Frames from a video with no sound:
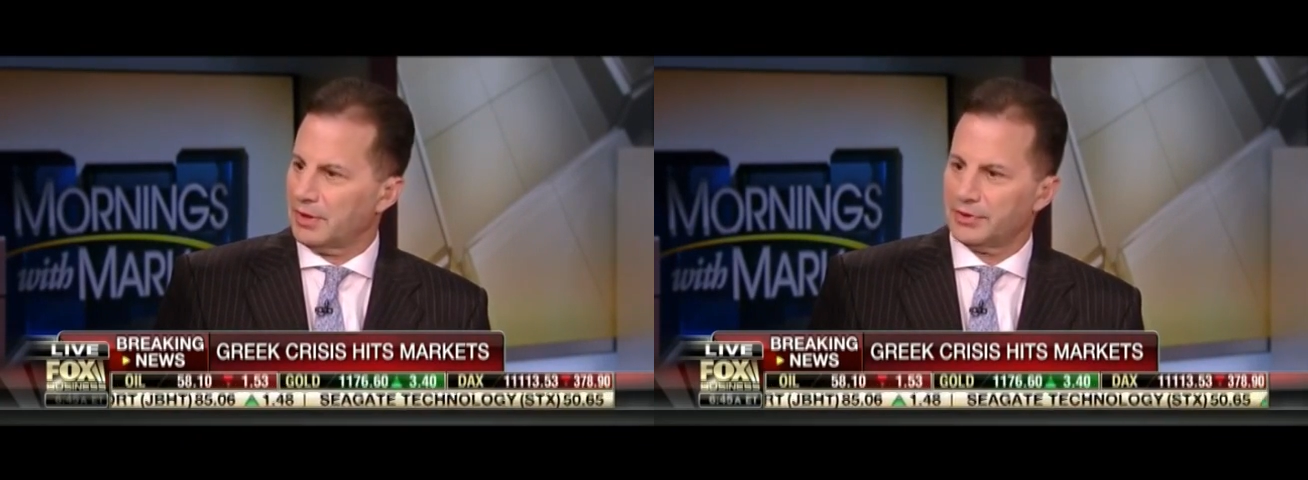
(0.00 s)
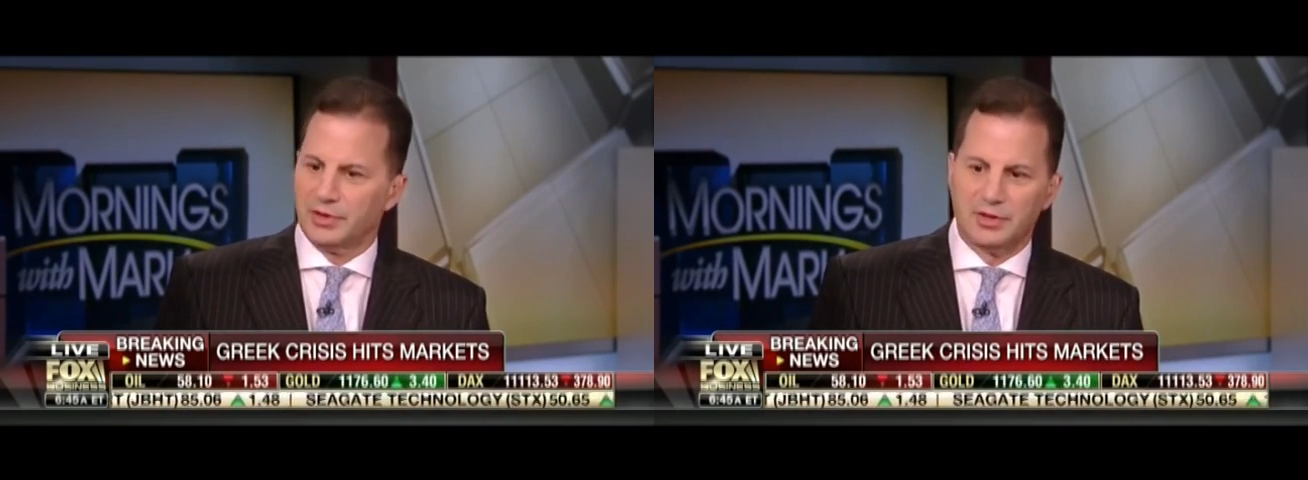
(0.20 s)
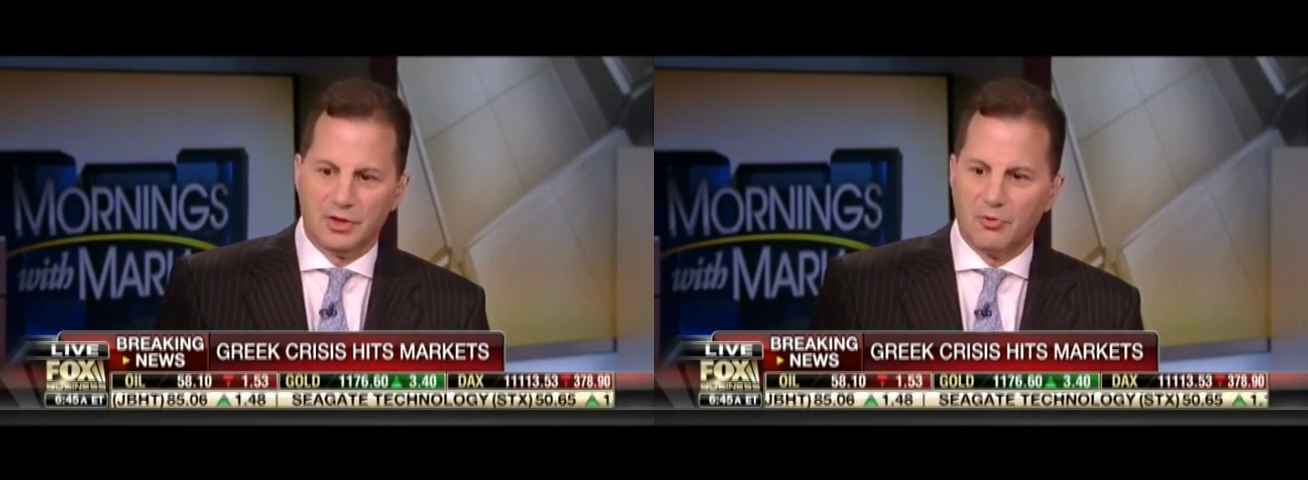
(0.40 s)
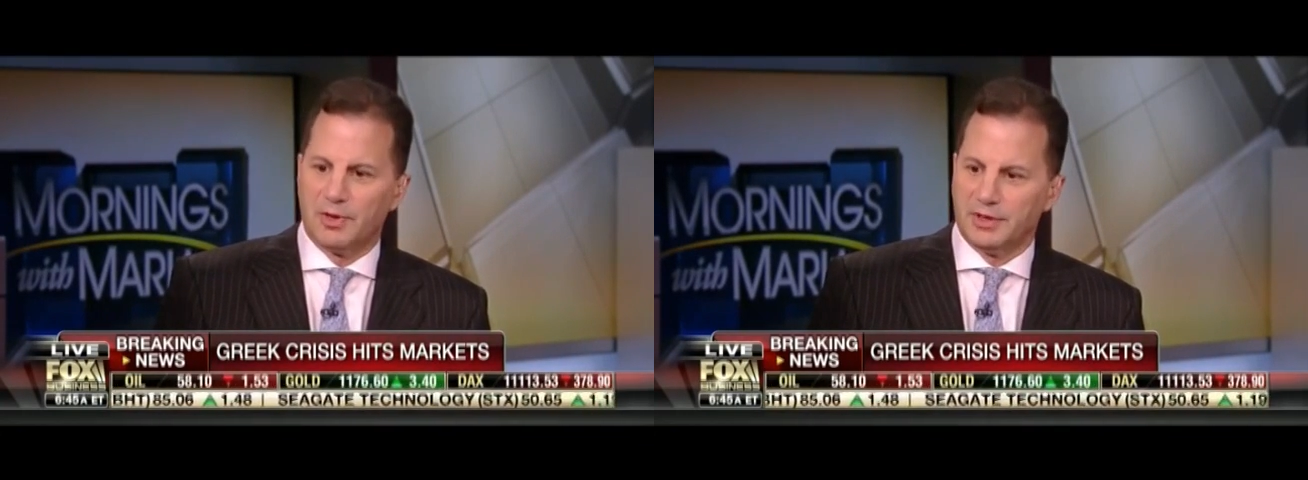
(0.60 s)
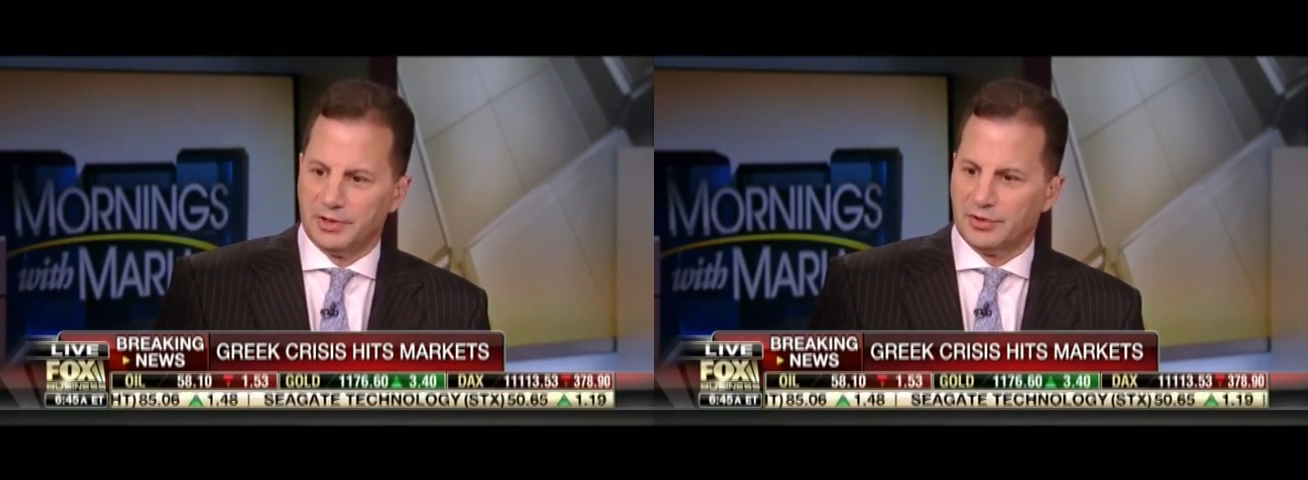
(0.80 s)
It's in
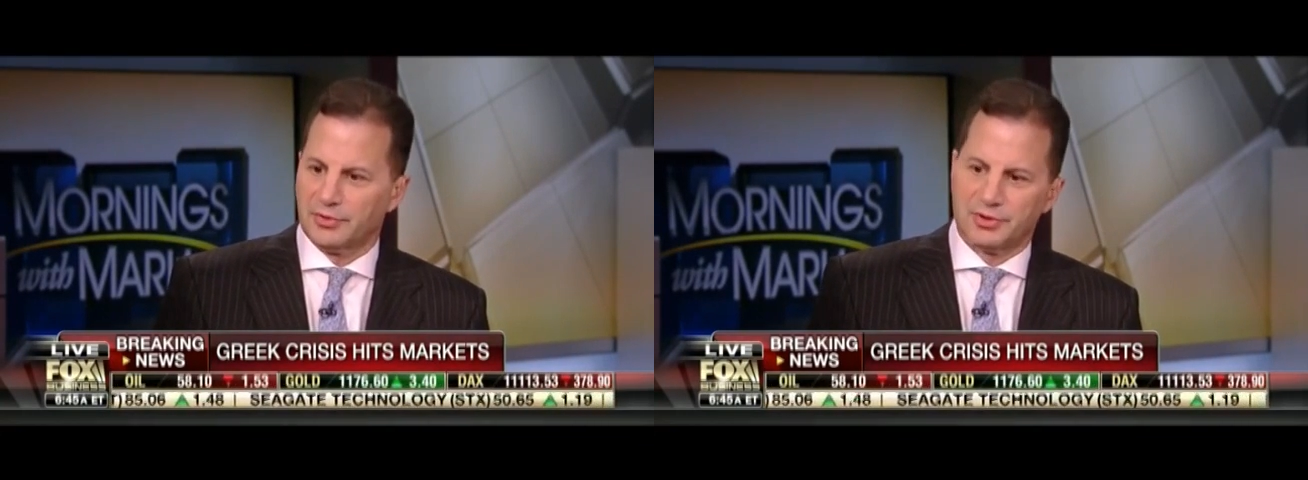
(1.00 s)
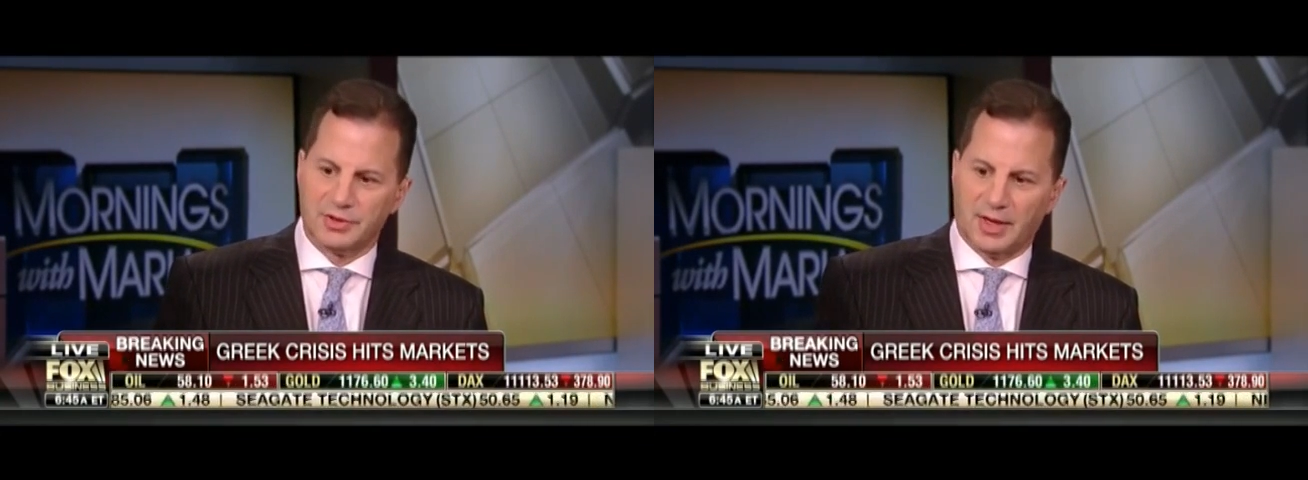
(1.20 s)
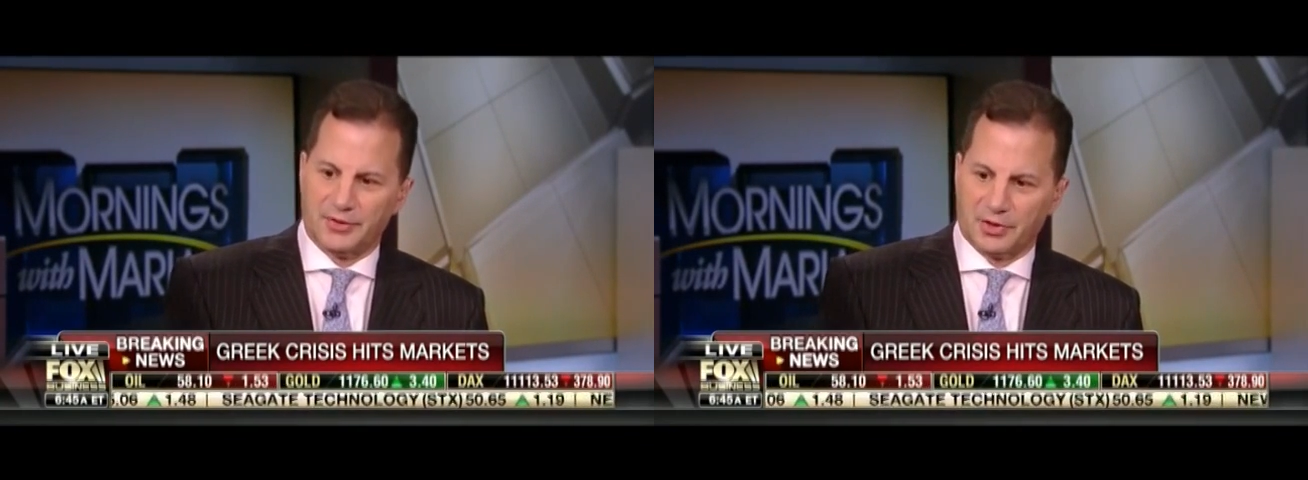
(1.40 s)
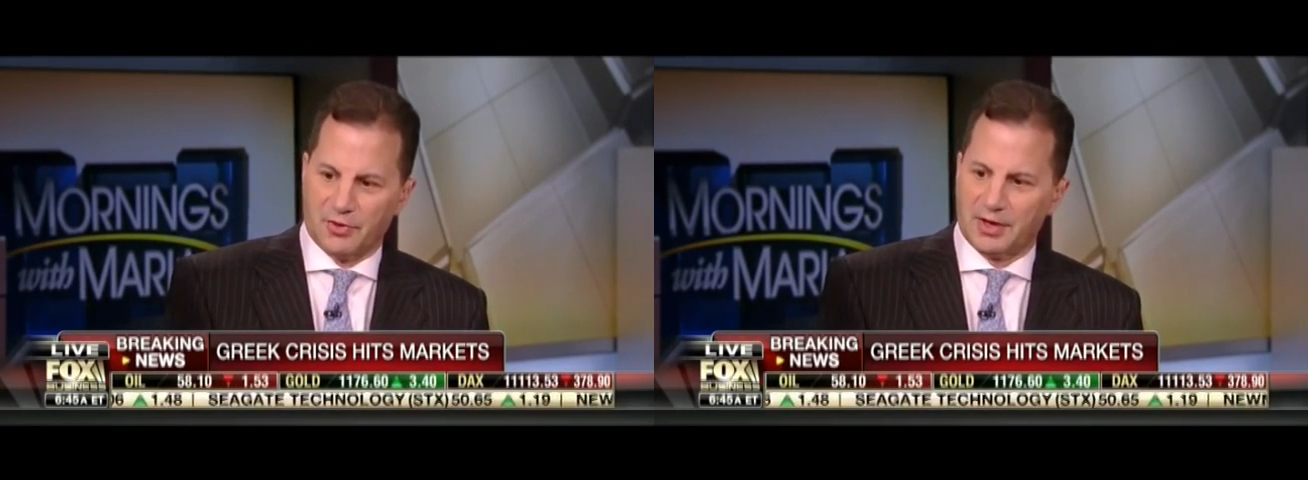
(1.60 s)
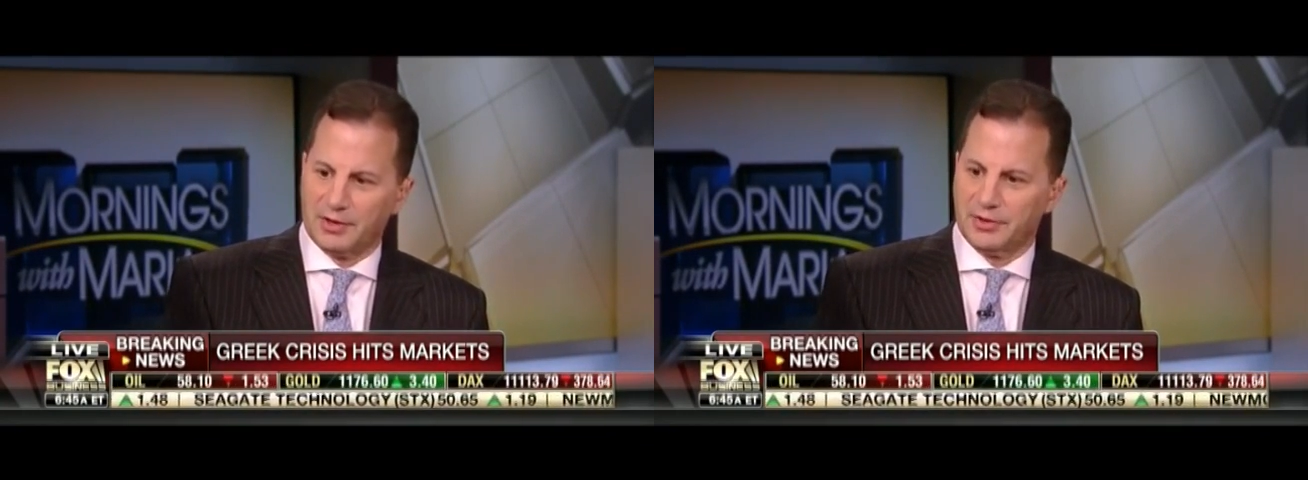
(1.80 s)
nobody's interest, not the
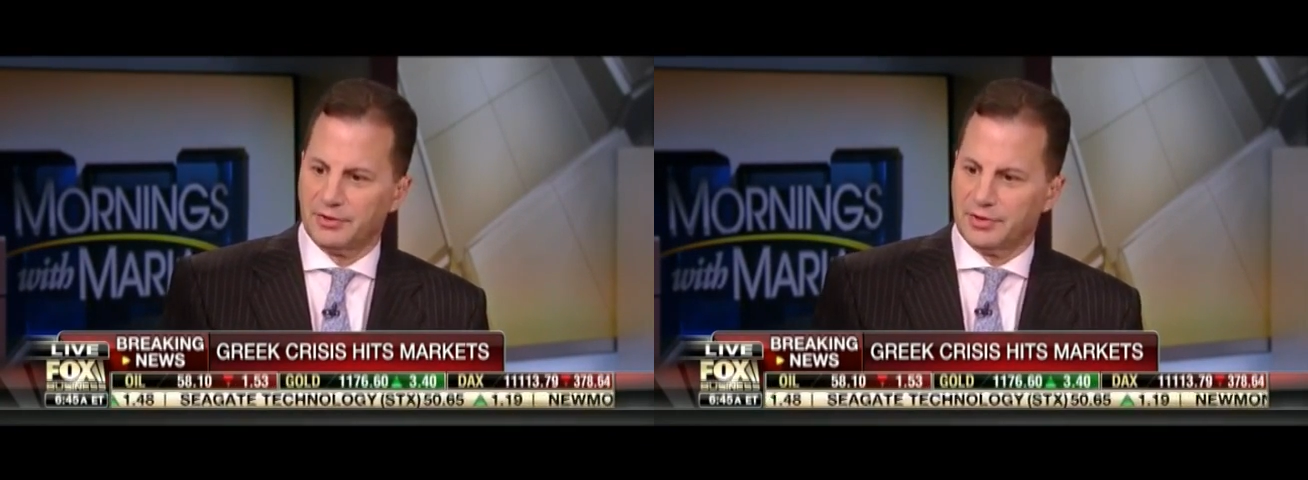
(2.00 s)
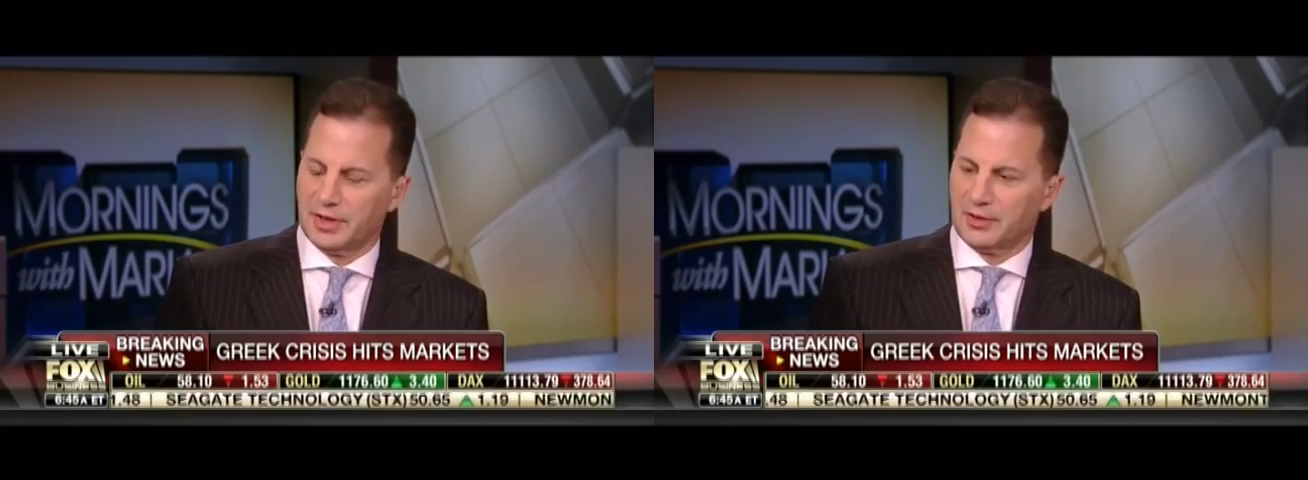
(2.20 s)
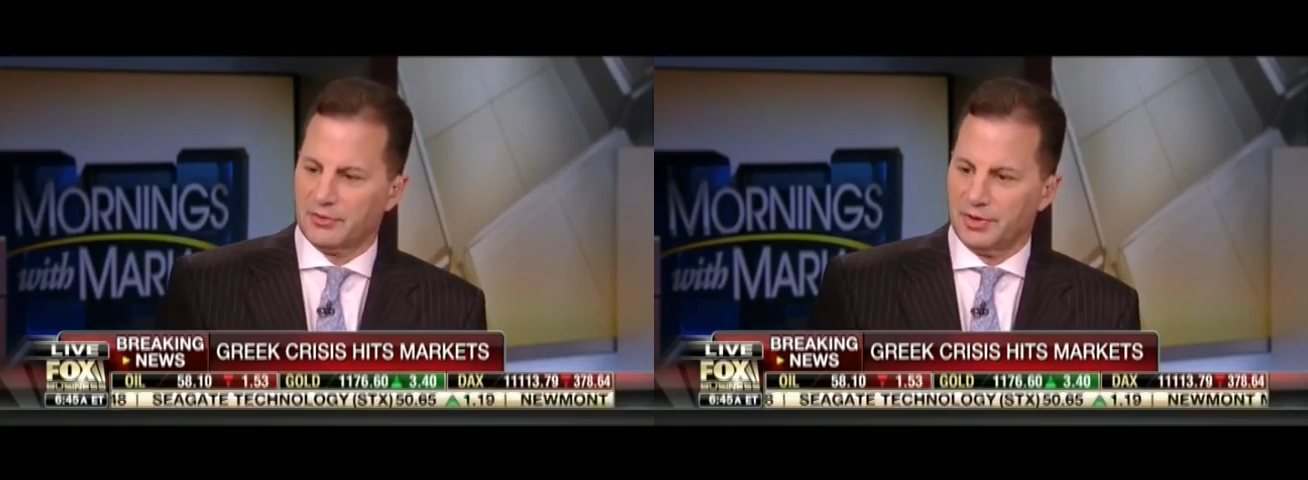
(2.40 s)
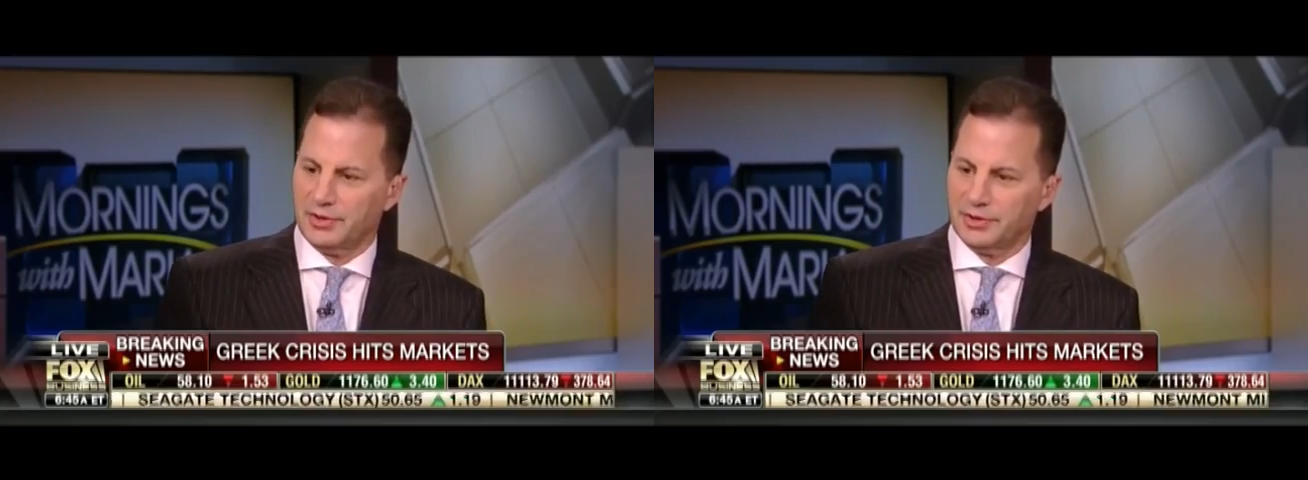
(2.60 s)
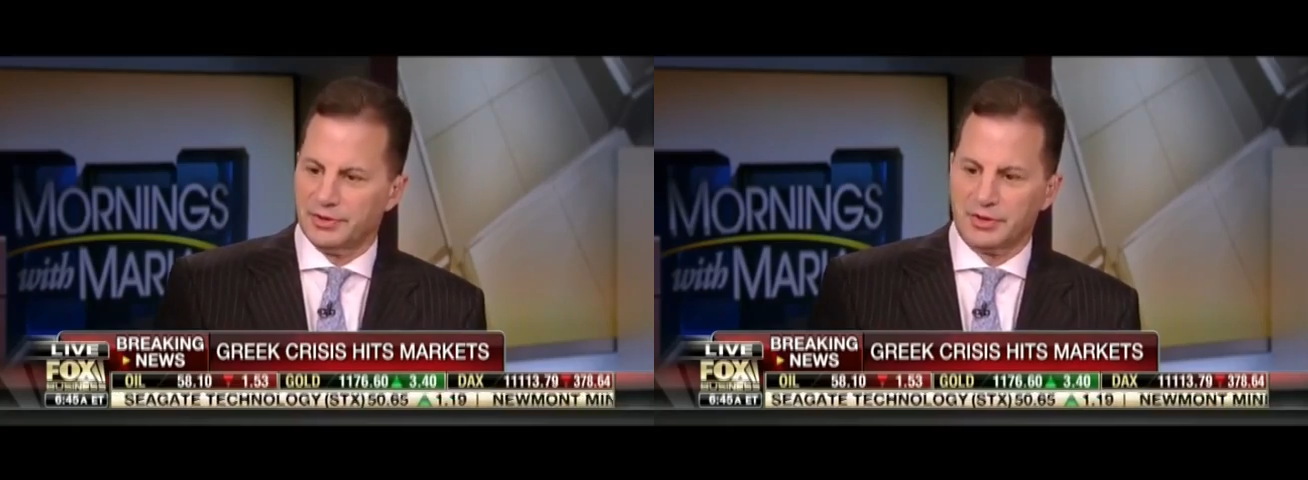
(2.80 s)
creditors, not
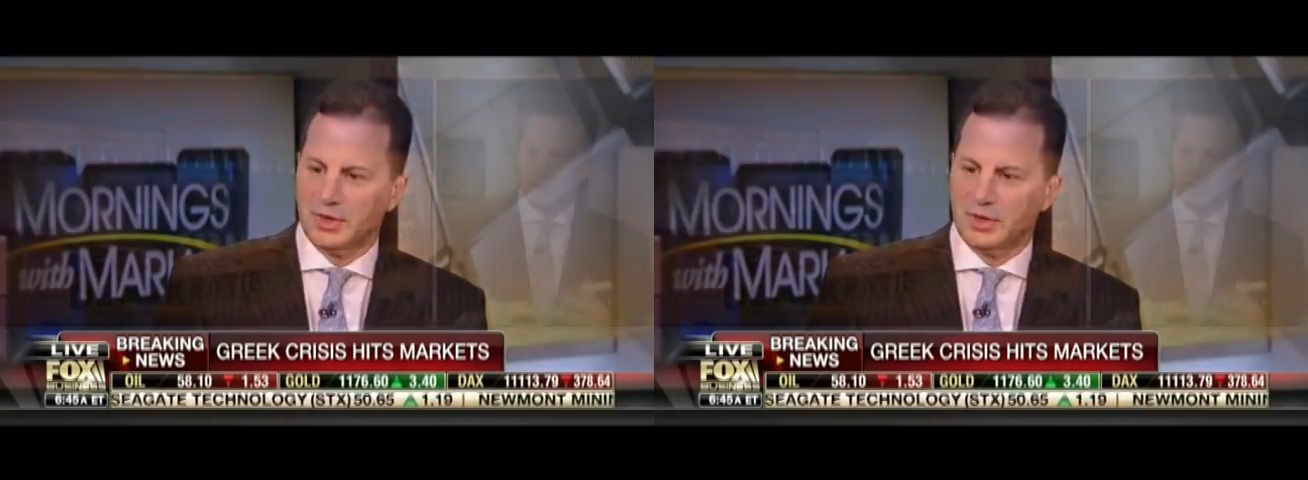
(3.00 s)
Greece's,